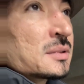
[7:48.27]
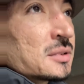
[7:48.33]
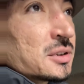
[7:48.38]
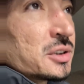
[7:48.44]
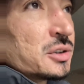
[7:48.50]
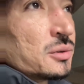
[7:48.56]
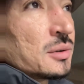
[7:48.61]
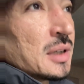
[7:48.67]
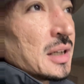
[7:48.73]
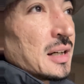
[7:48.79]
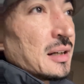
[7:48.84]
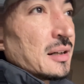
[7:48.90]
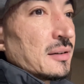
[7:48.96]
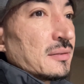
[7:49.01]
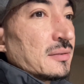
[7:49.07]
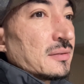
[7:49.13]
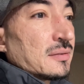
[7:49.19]
You
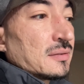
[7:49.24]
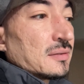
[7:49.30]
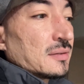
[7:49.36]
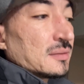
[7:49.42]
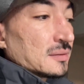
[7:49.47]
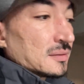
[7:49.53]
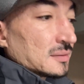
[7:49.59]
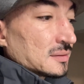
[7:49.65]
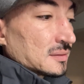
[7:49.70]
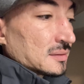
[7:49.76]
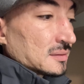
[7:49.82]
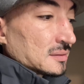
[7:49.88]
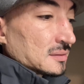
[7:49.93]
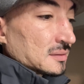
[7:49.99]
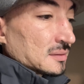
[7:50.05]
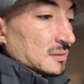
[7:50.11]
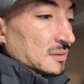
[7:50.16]
have
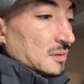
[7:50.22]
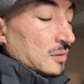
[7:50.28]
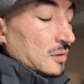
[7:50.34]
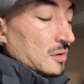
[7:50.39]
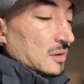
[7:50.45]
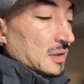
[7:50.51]
all